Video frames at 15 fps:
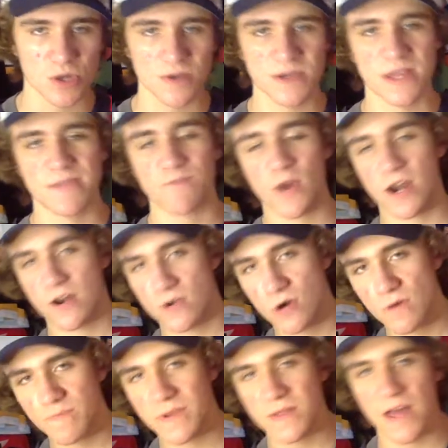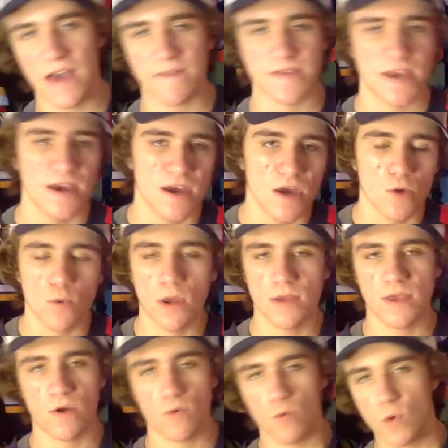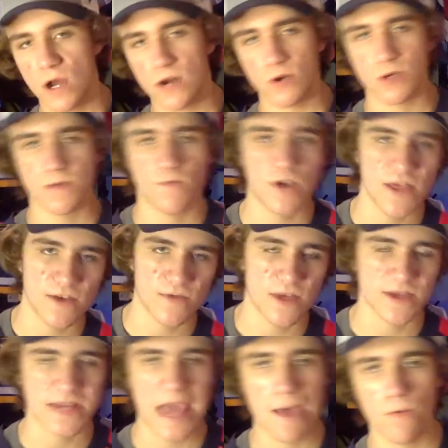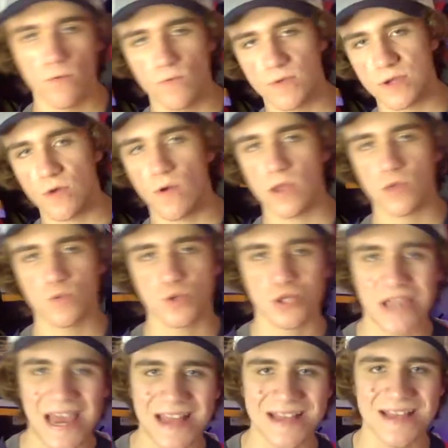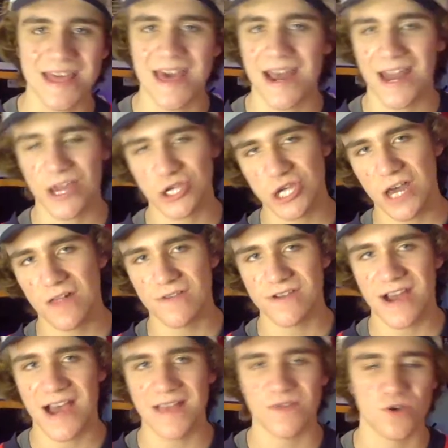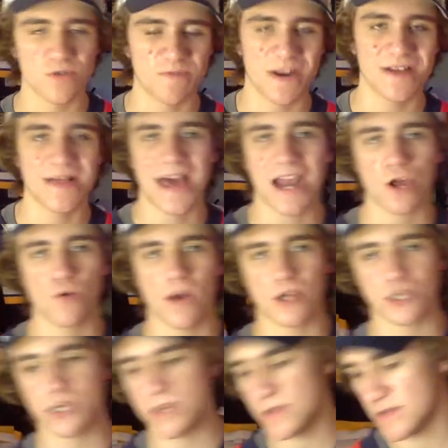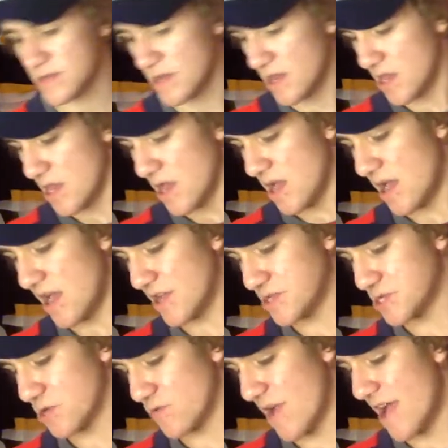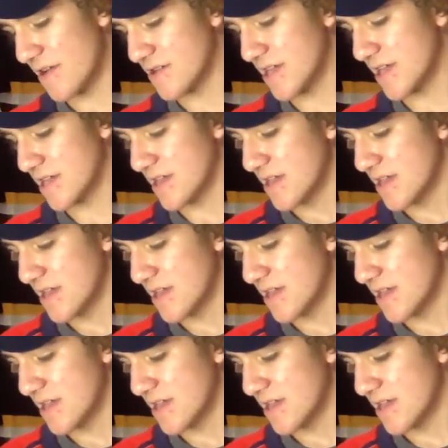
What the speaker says: since Braden Holtby left. There were wonders of whether this tandem was going to stand in the NHL or not. There's been a lot of questions surrounding